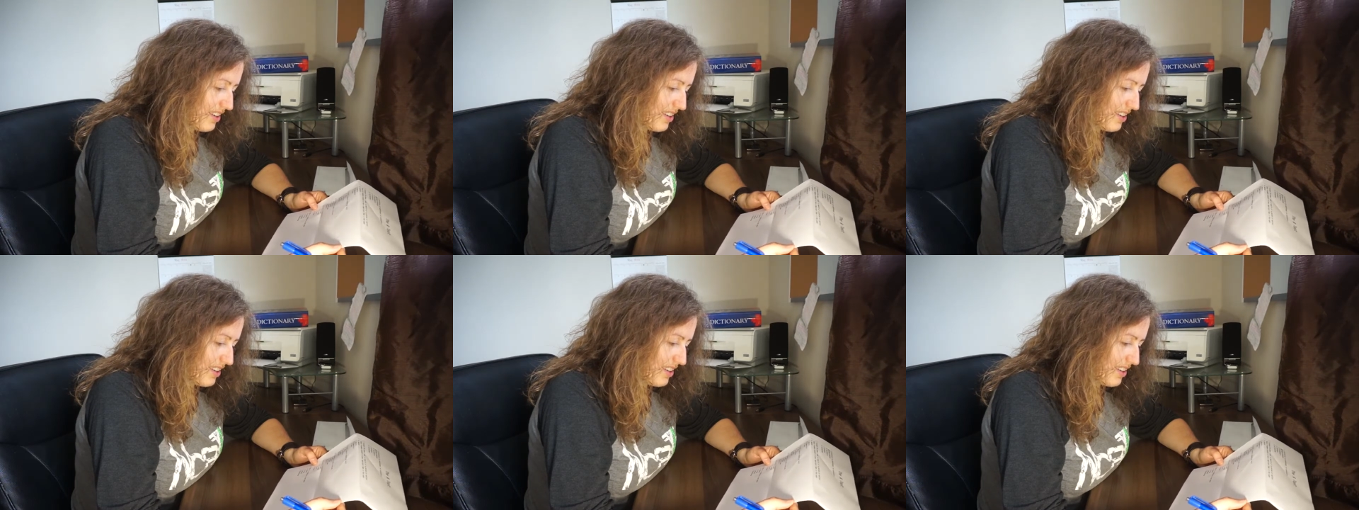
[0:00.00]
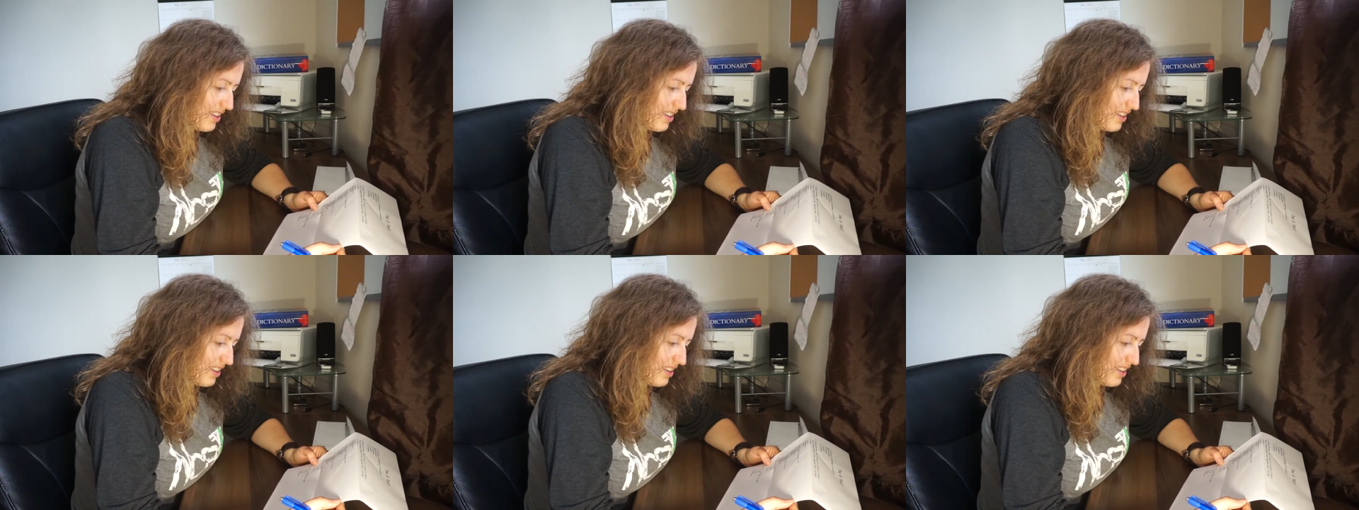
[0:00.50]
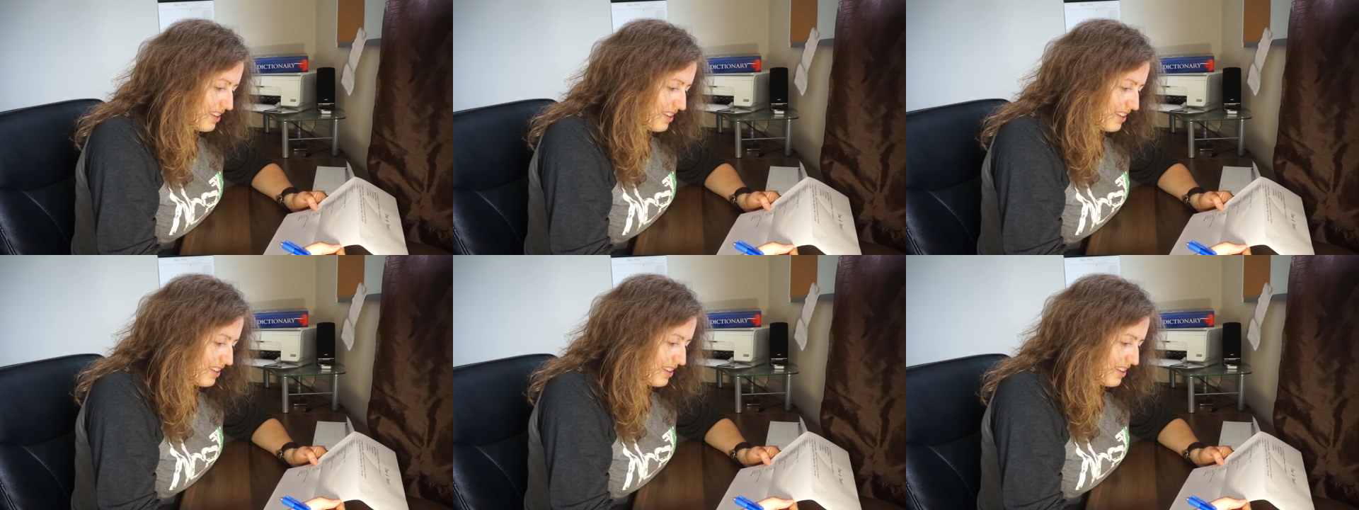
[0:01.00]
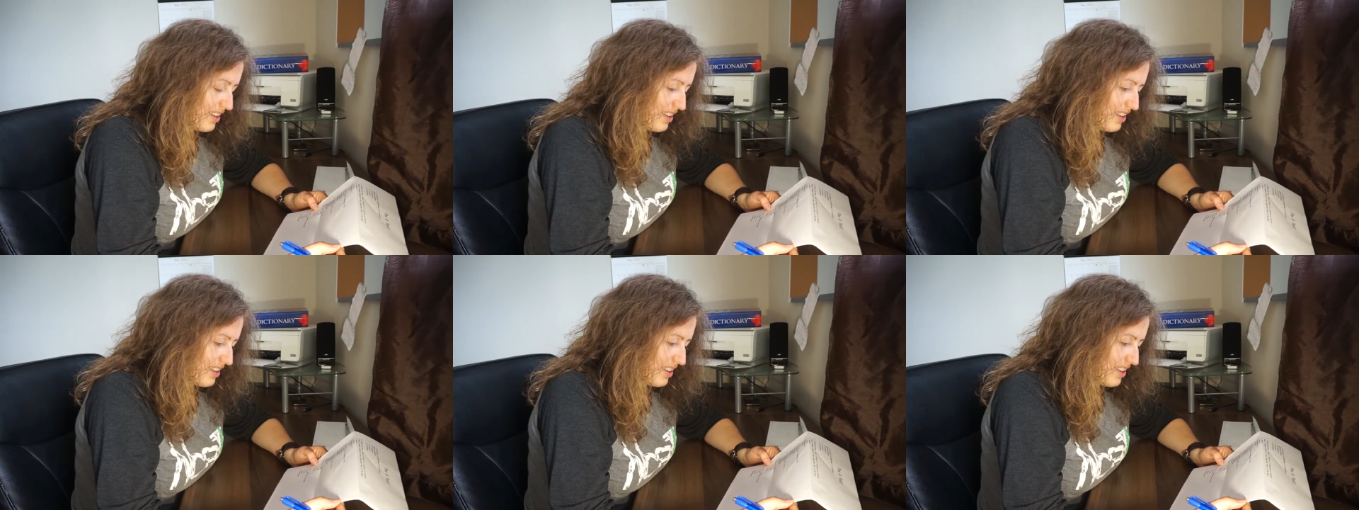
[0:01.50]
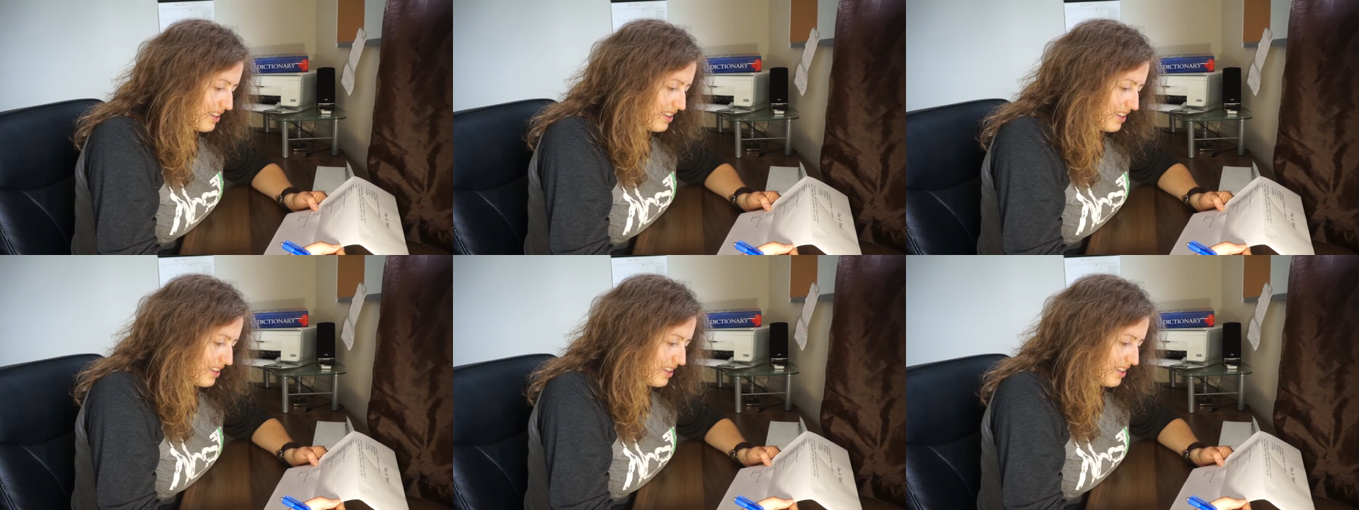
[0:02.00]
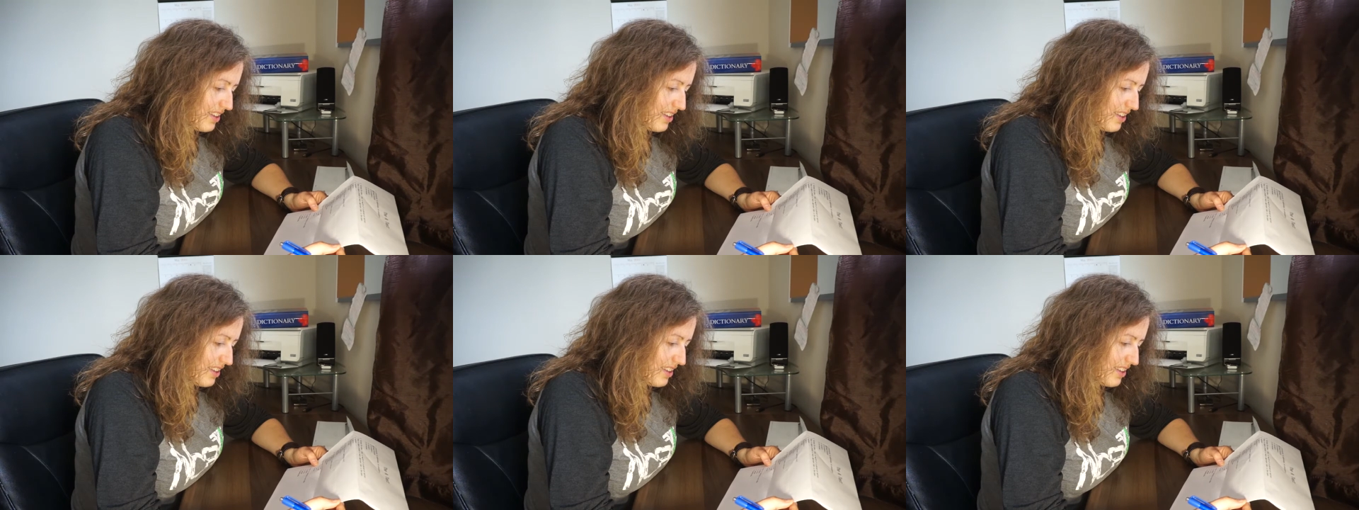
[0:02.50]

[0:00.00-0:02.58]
No one is speaking in this clip.